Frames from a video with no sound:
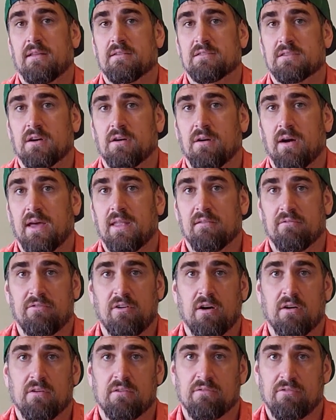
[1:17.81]
So, and
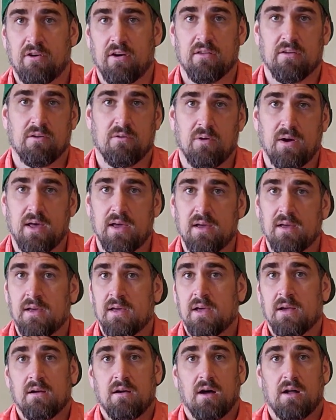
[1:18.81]
farther and farther away,
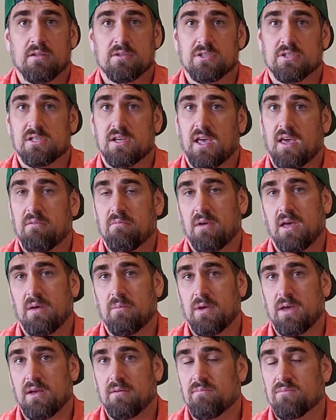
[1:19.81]
I'll just aim
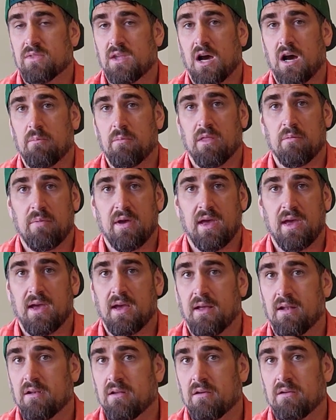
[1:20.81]
maybe top of the
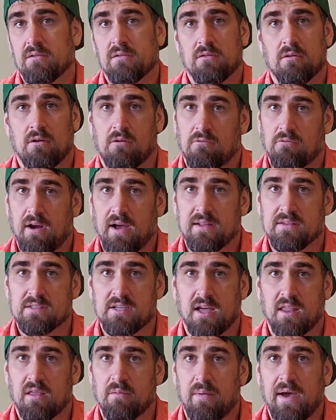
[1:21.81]
band, right
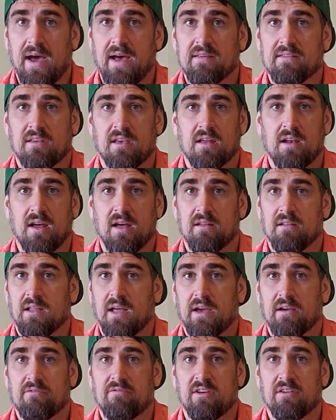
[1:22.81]
side of the basket at
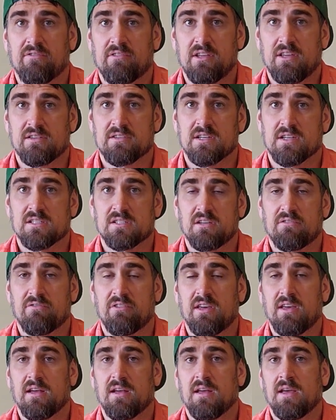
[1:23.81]
like 50, 60
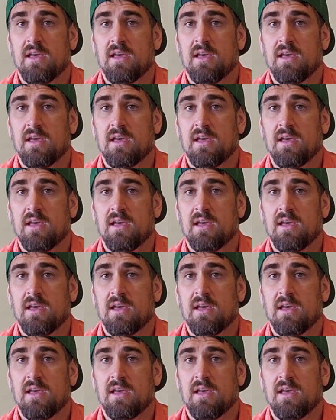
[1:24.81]
feet,